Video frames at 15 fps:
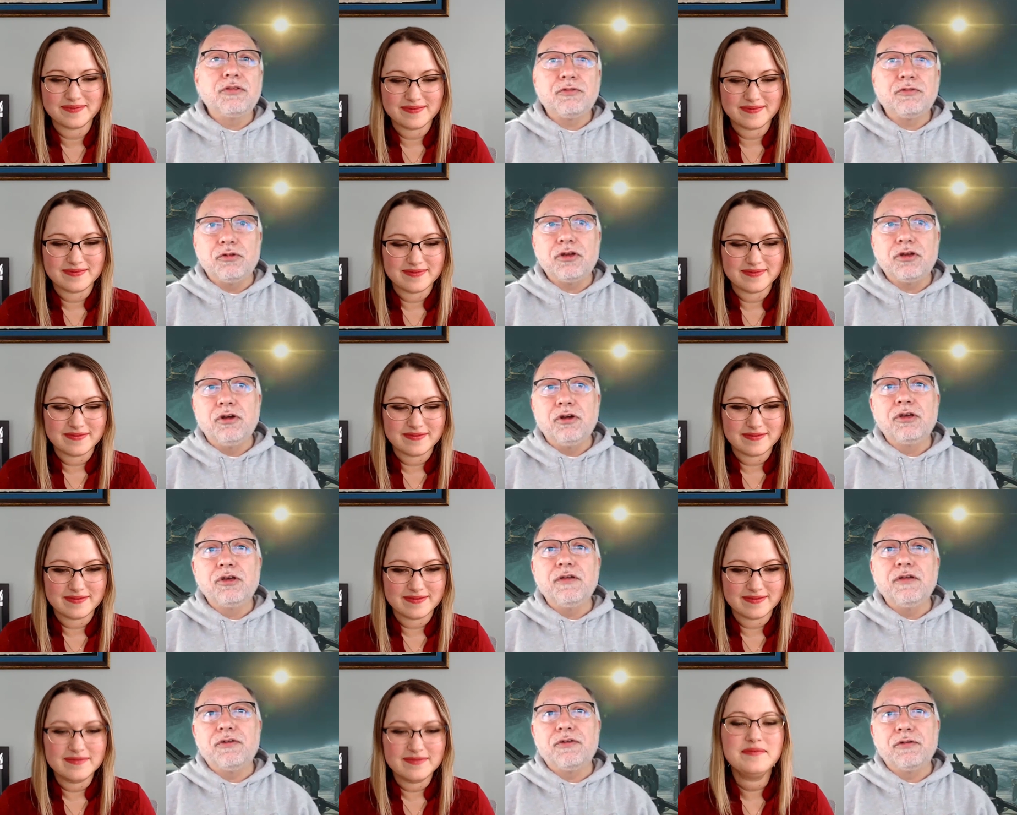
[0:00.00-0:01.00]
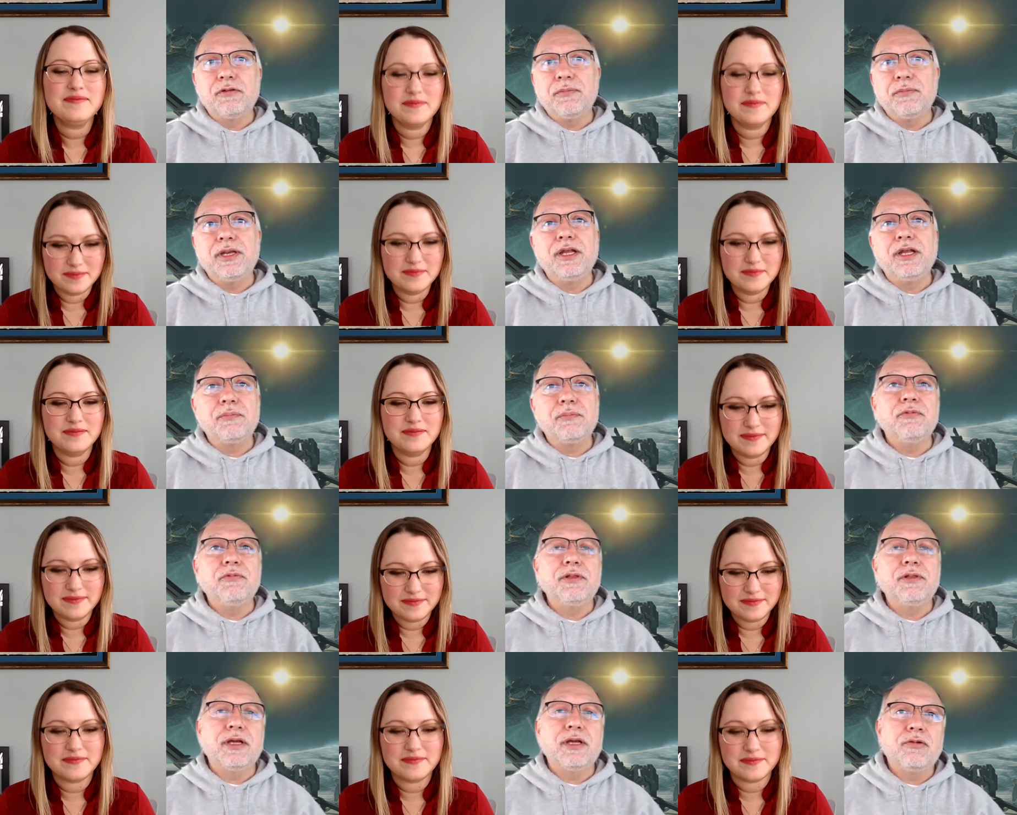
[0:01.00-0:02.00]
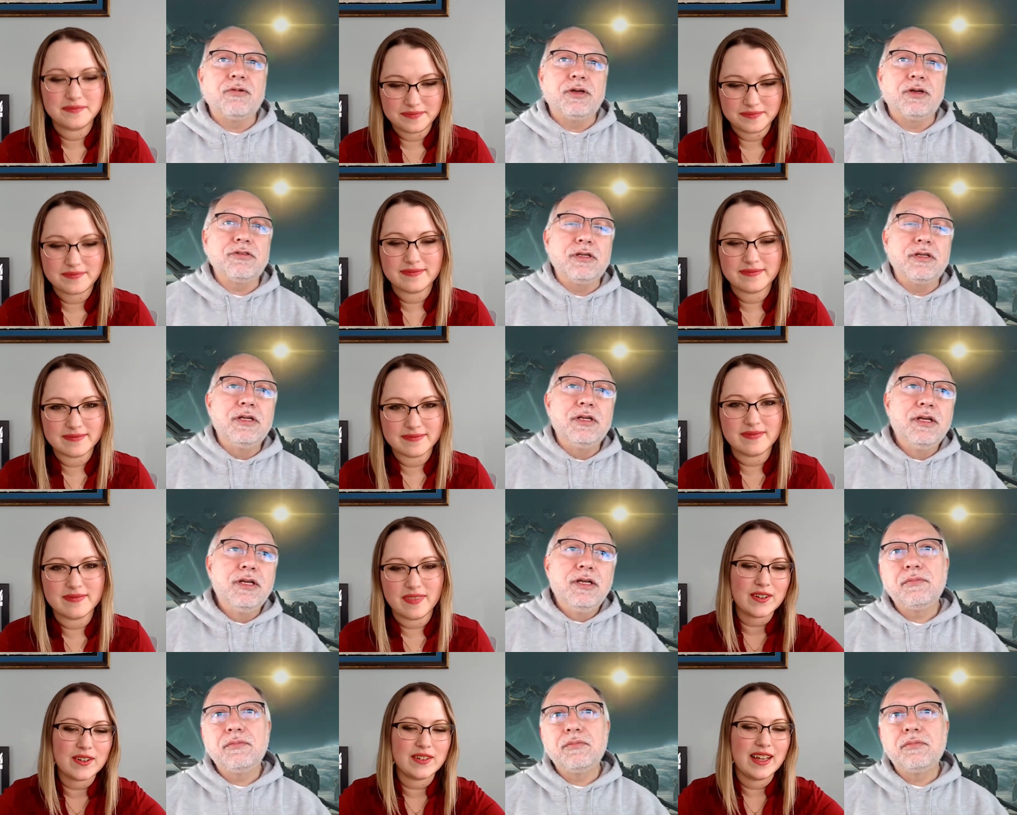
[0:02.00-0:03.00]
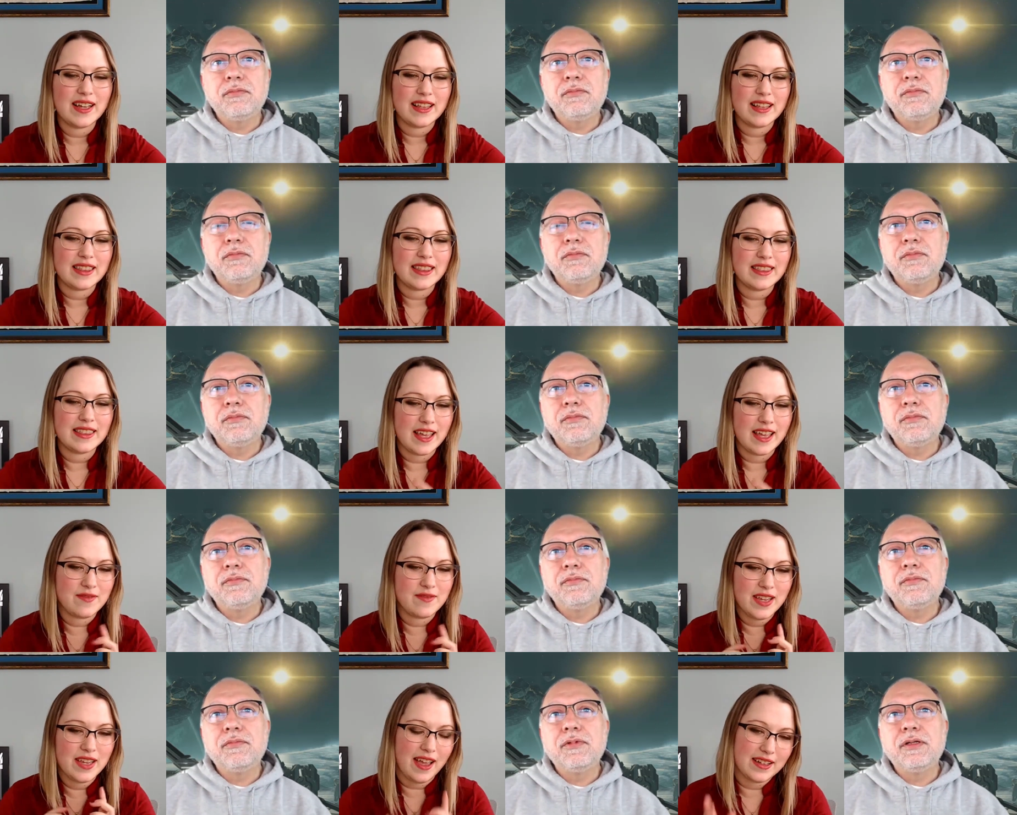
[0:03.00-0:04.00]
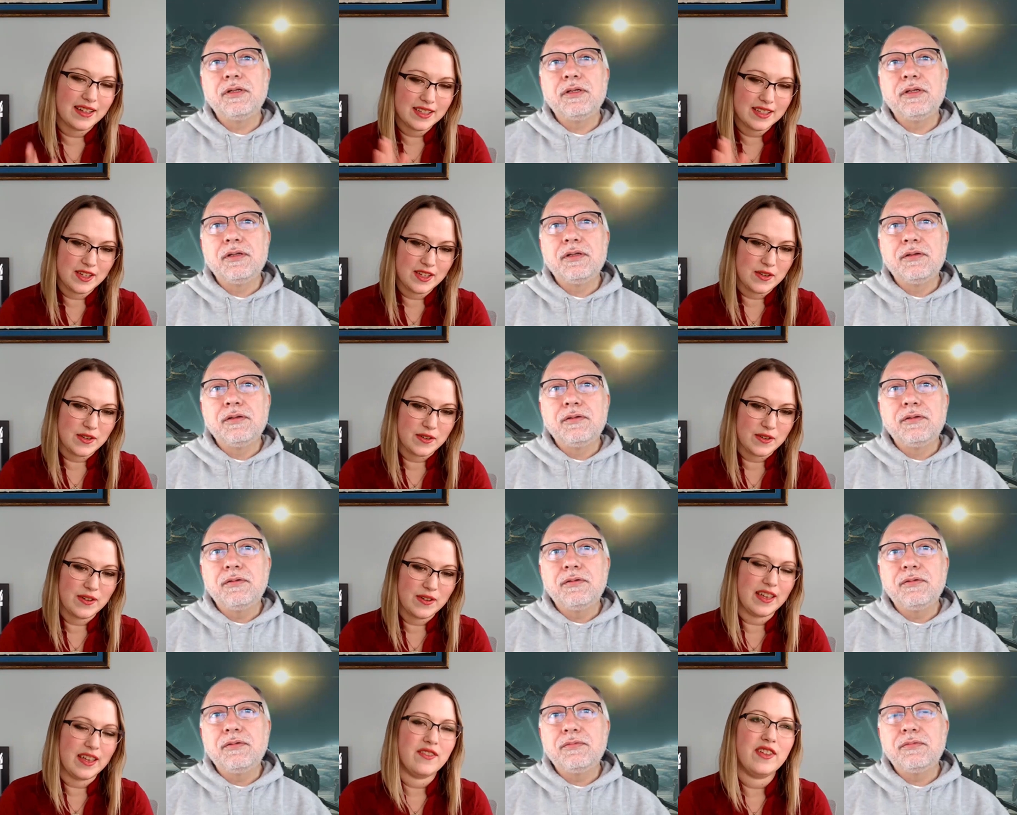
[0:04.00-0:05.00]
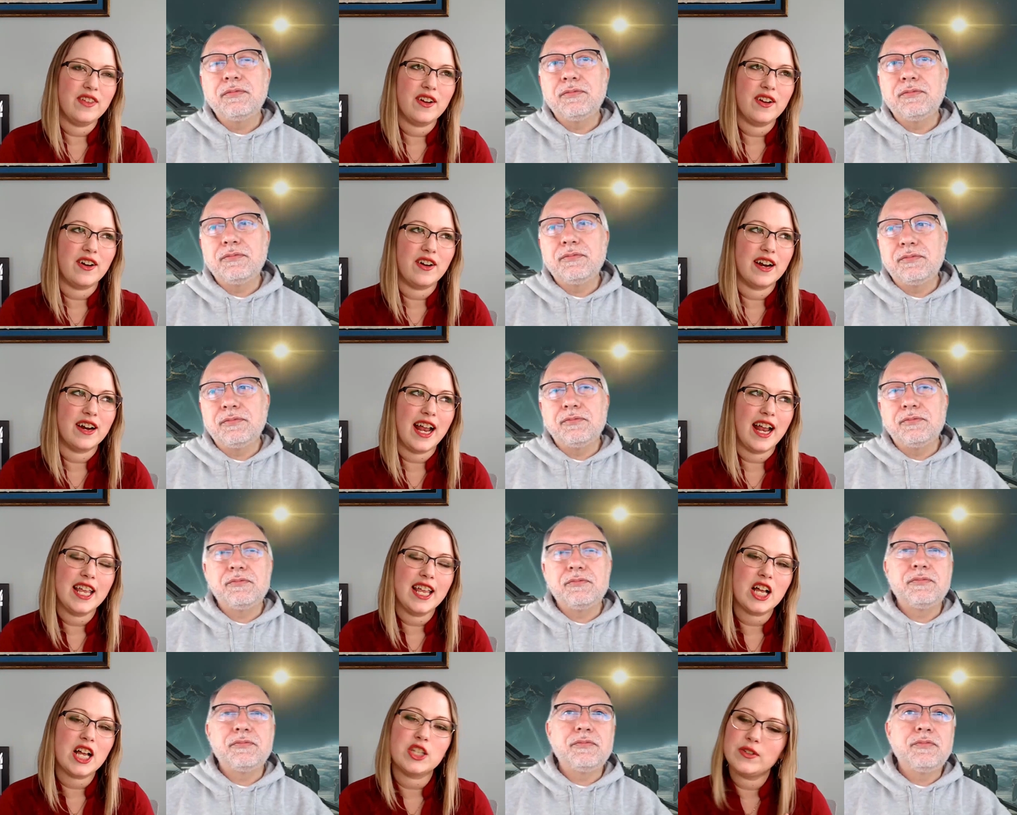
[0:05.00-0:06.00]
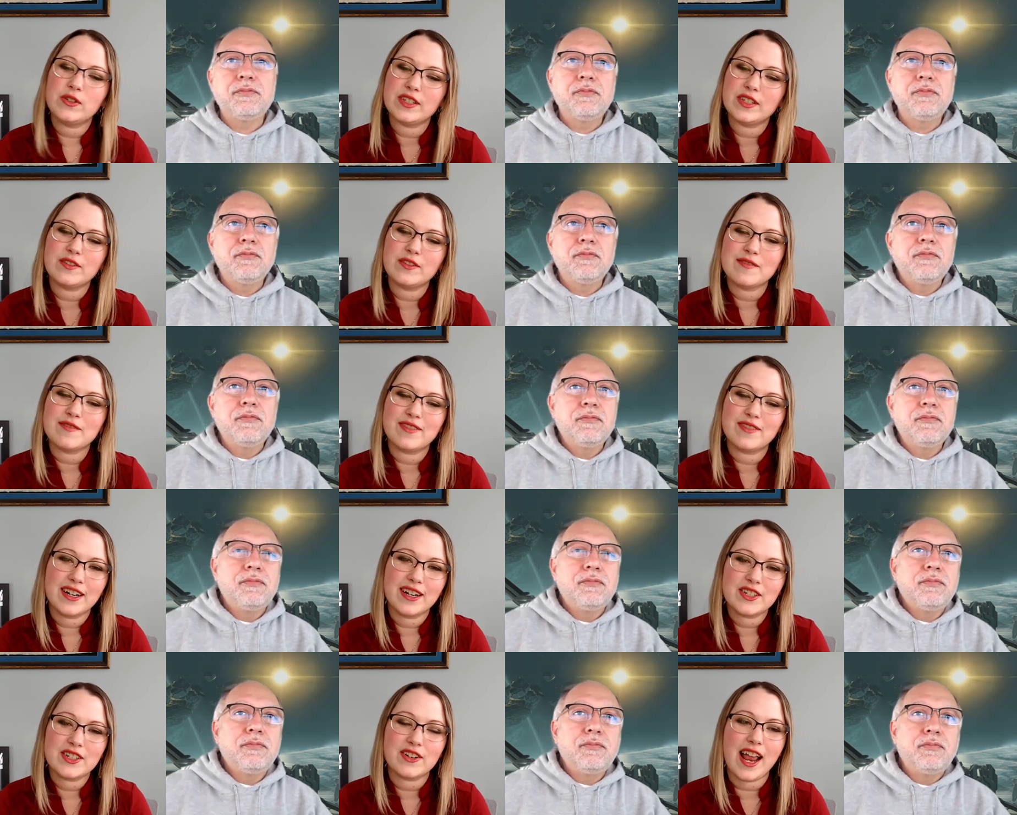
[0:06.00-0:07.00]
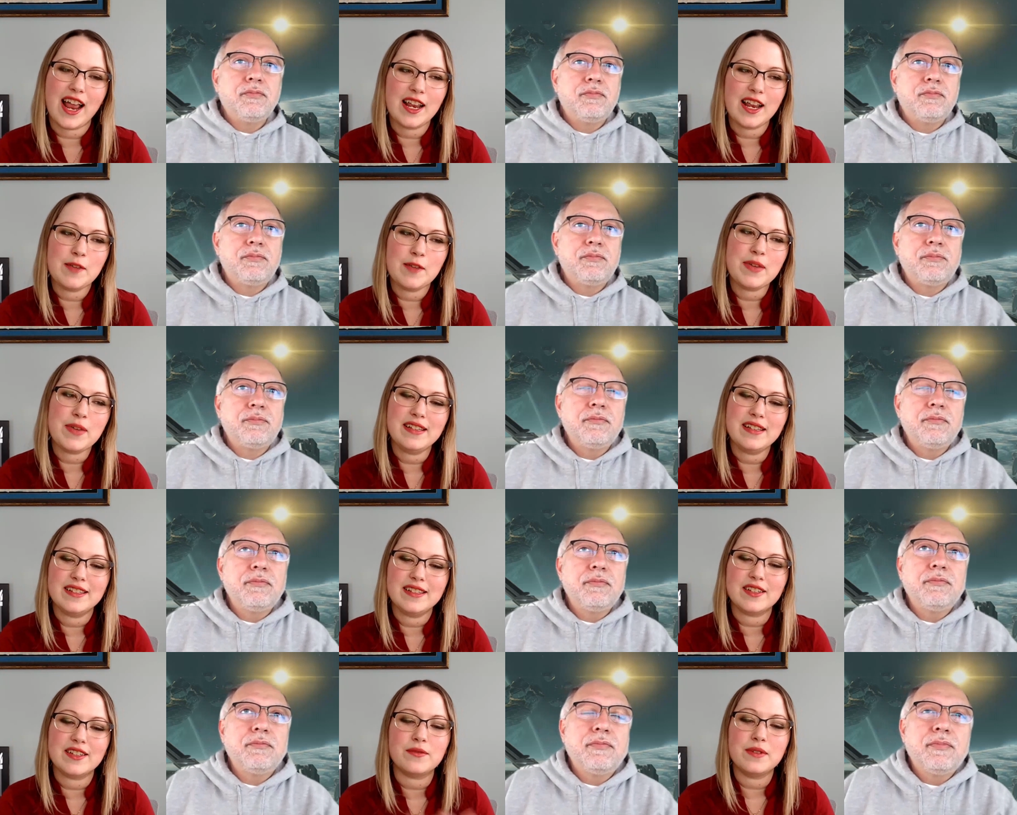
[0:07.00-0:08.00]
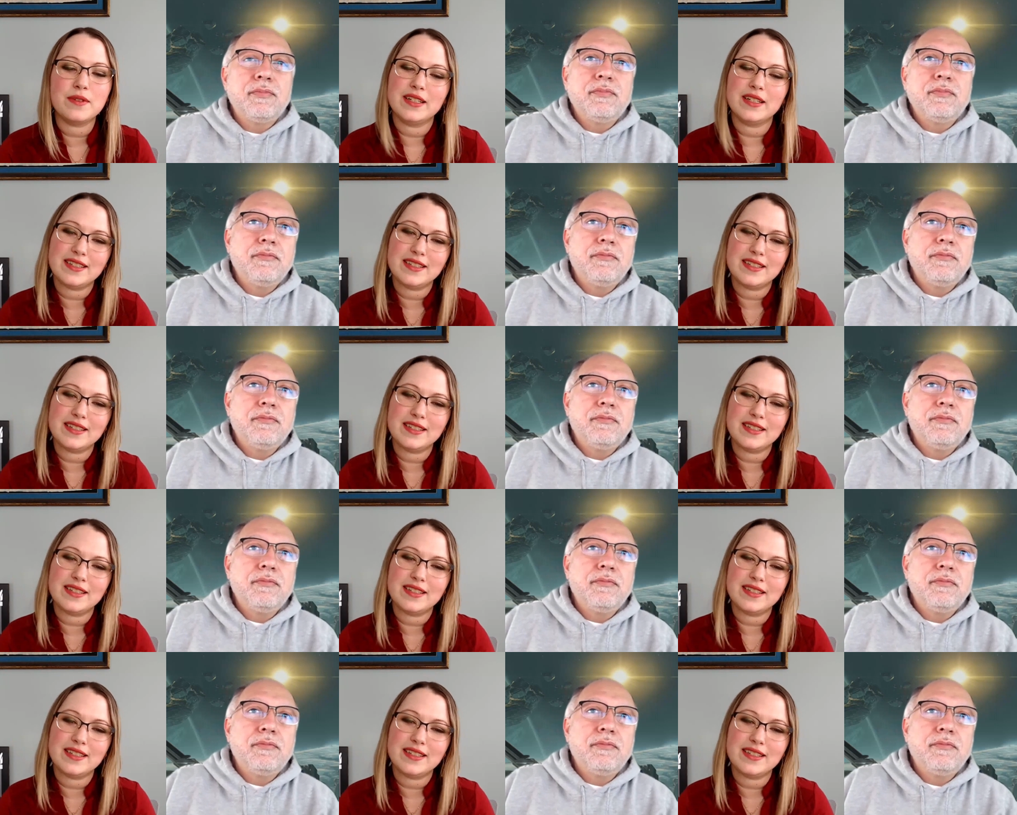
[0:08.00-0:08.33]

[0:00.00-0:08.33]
Speaker 1: will start looking for somebody to help you with that question.
Speaker 2: So let me ask you if there are any closing remarks or any pieces of